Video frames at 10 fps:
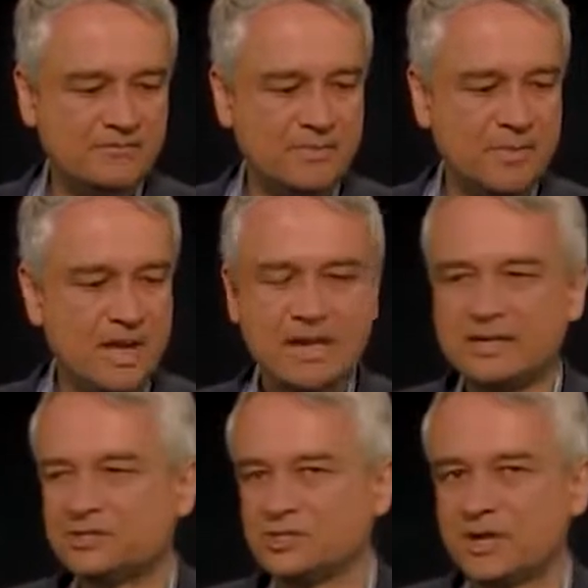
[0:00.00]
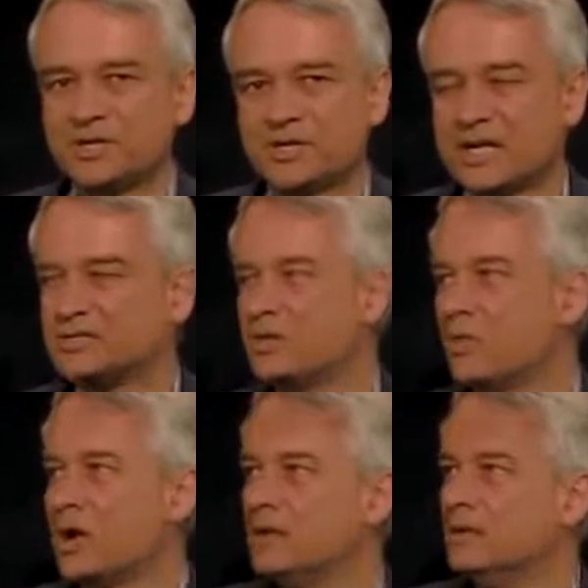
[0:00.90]
from my intuition as to
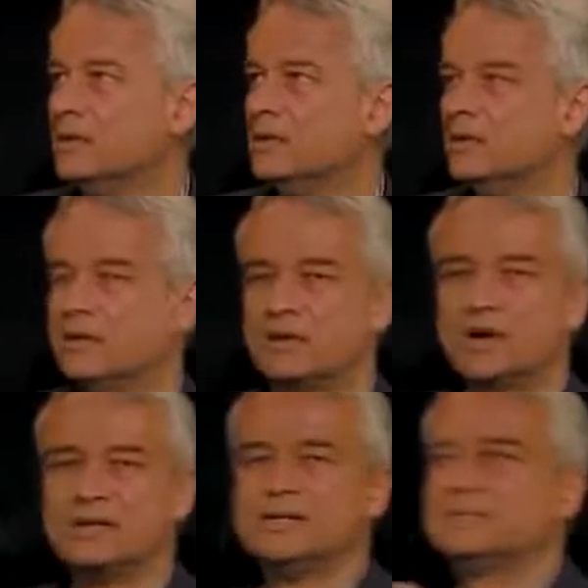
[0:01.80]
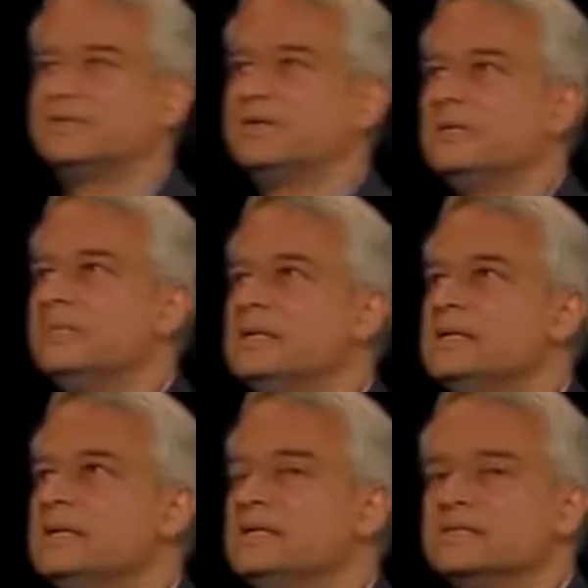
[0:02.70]
what conductivity
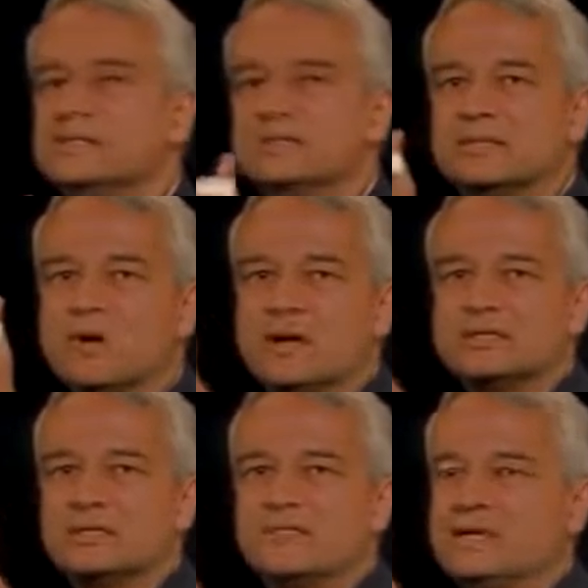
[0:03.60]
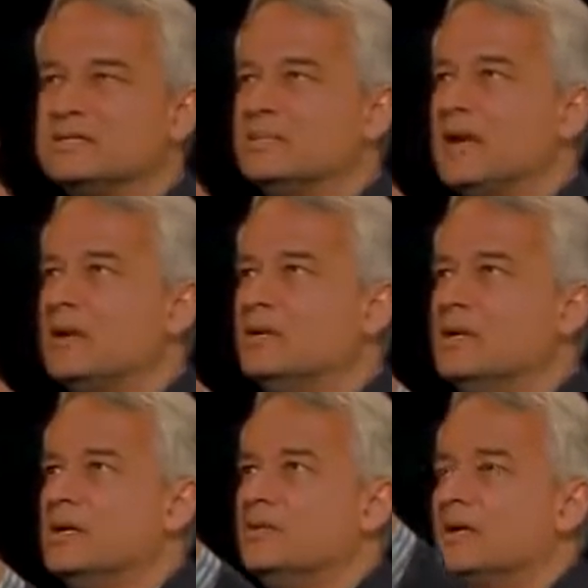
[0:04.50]
means, conductivity is about
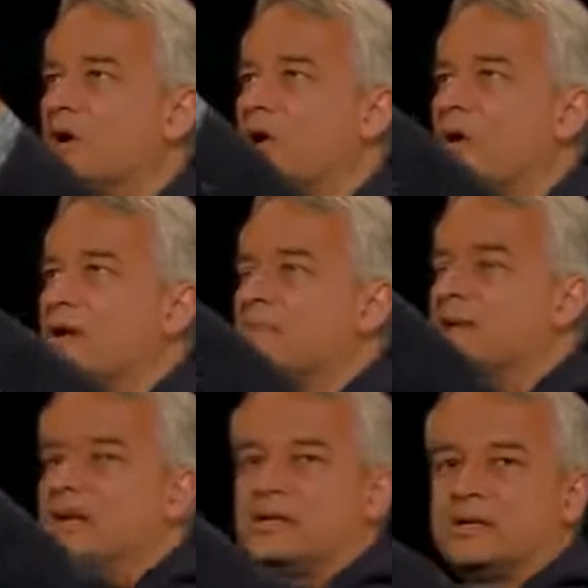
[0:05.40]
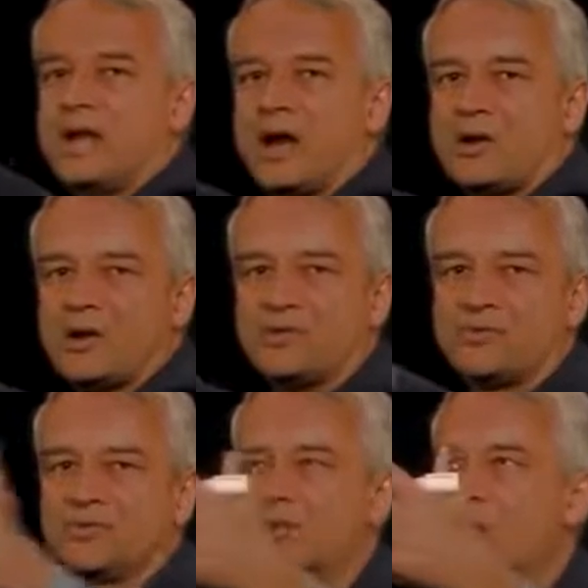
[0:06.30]
the current being
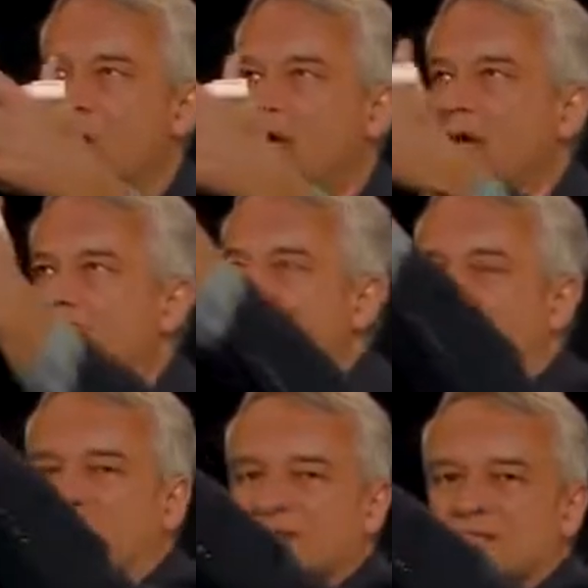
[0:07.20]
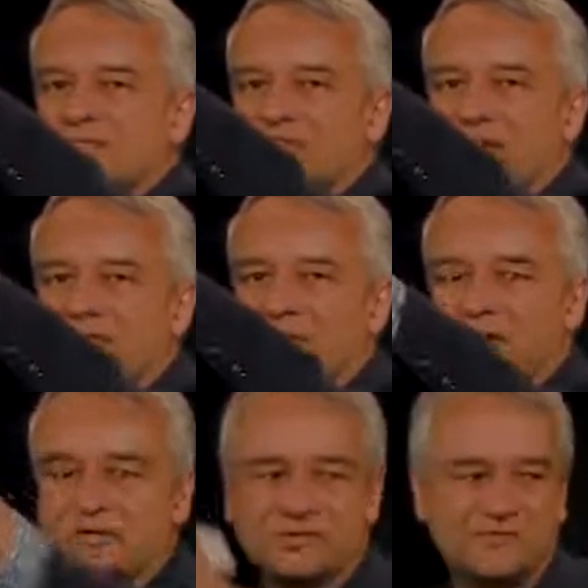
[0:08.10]
carried through the wire in the presence of a given
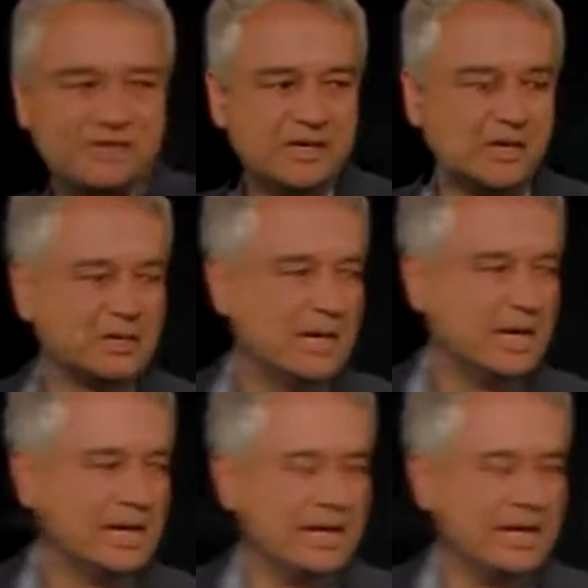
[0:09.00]
electric field.